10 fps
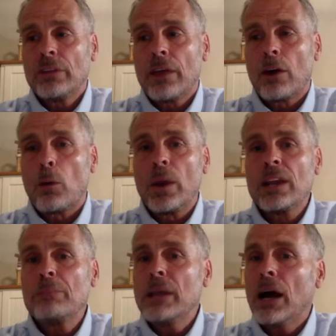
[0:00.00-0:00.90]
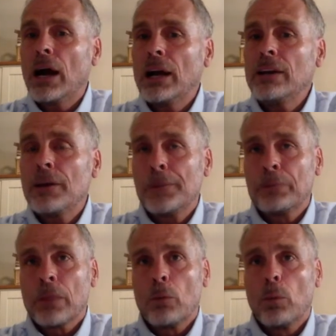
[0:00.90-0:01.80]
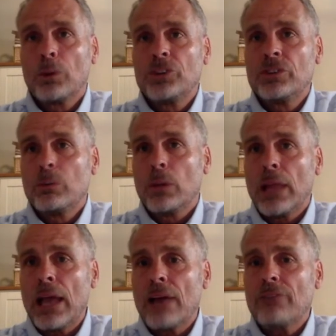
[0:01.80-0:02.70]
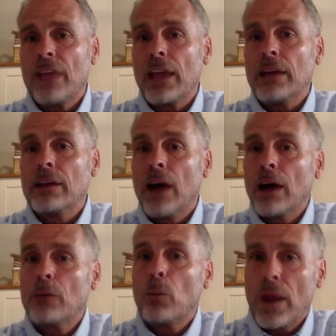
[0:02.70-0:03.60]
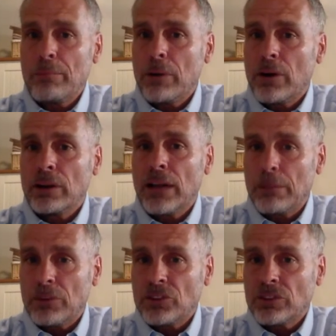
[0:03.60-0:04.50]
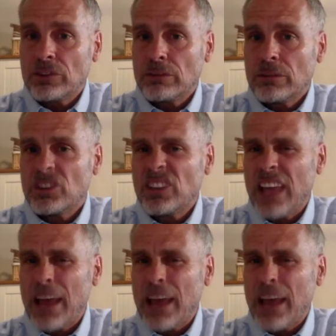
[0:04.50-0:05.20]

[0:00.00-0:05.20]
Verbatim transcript: that are weak behind will, will have a non-weight-bearing lameness. The stay